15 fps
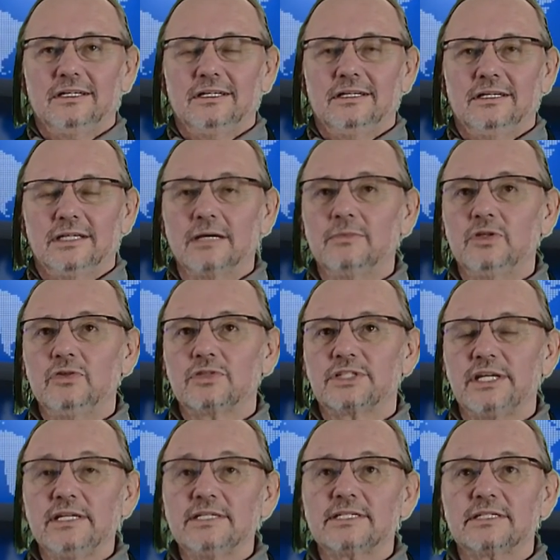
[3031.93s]
Common use
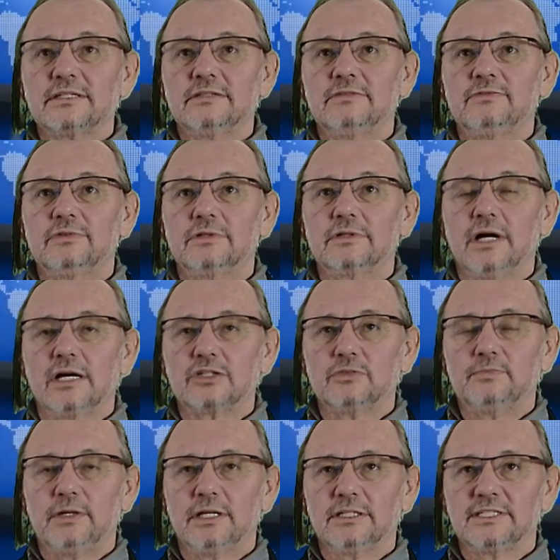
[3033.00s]
case for Azure
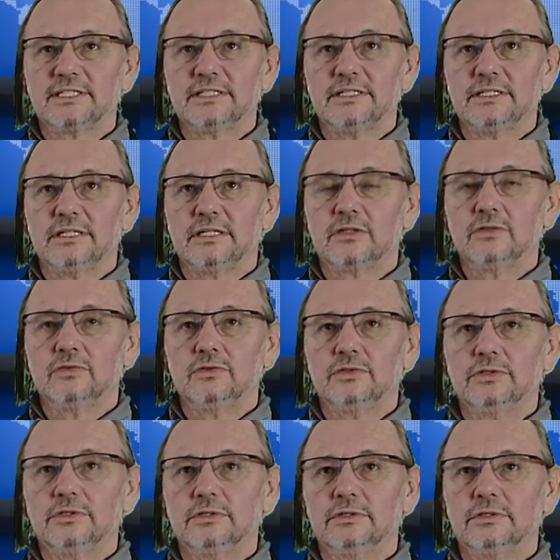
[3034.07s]
Policy include
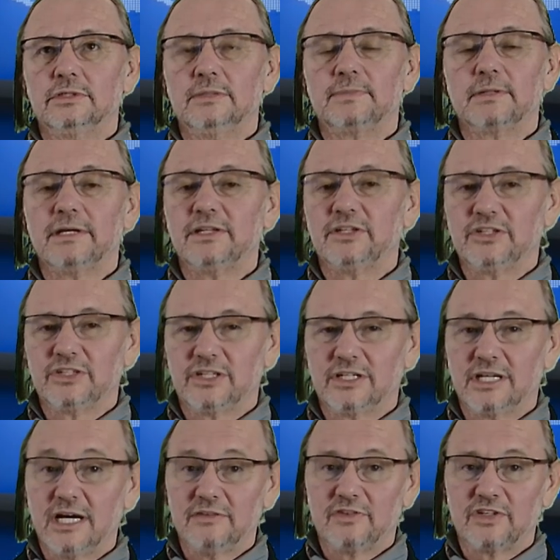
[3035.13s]
implementing
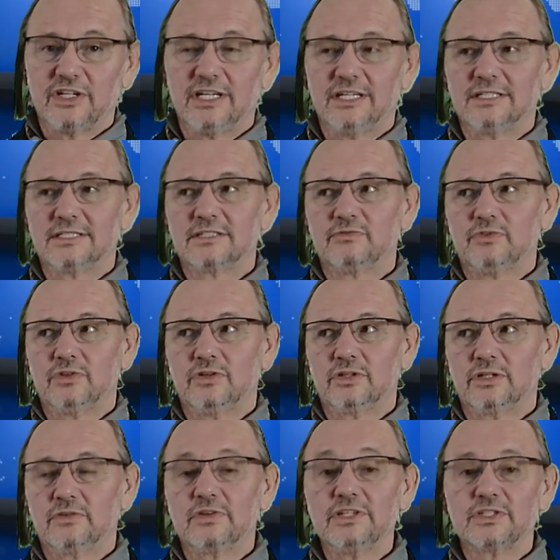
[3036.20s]
governance for
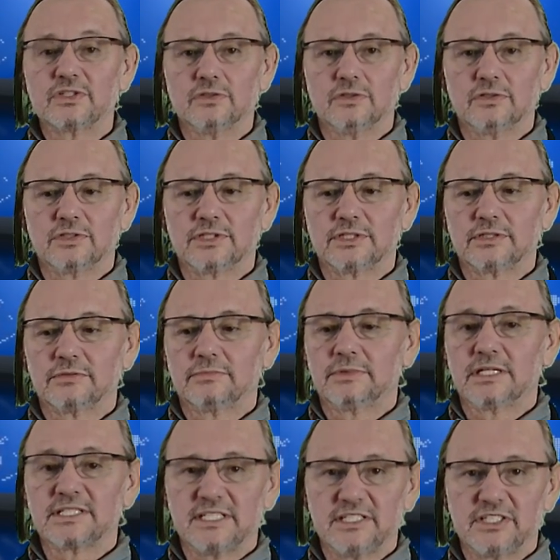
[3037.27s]
resource,
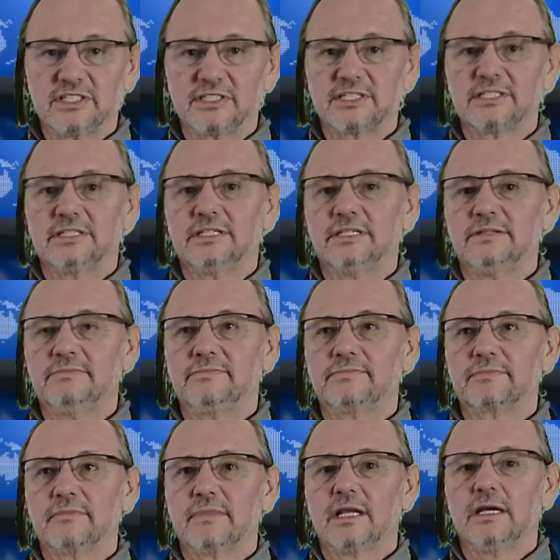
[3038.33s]
consistency,
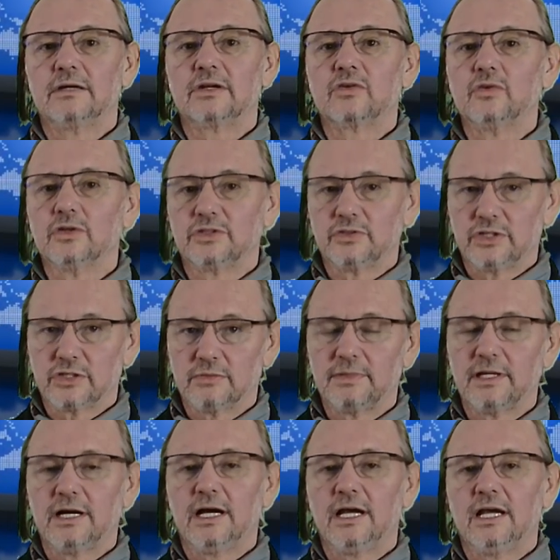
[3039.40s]
regulatory
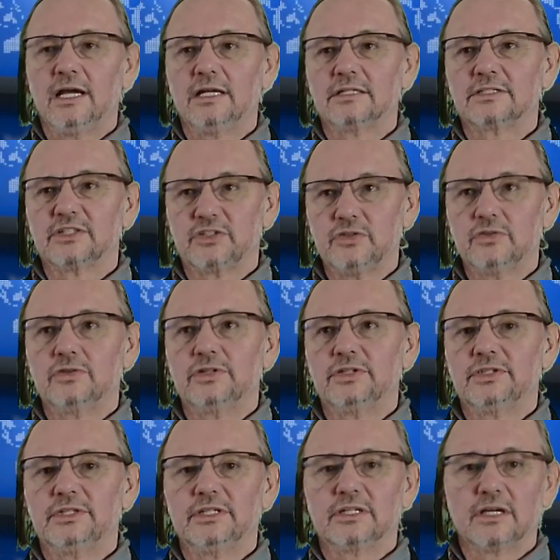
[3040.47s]
compliance,
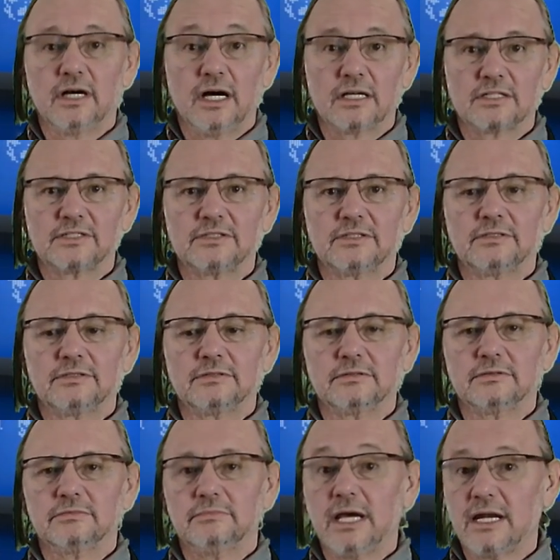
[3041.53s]
security, cost,
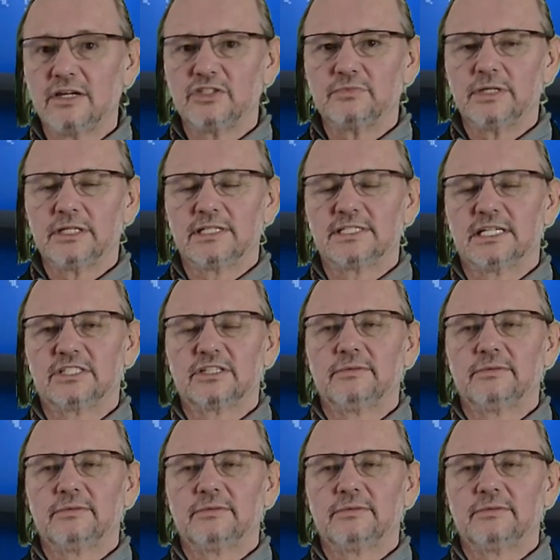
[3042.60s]
management, etc.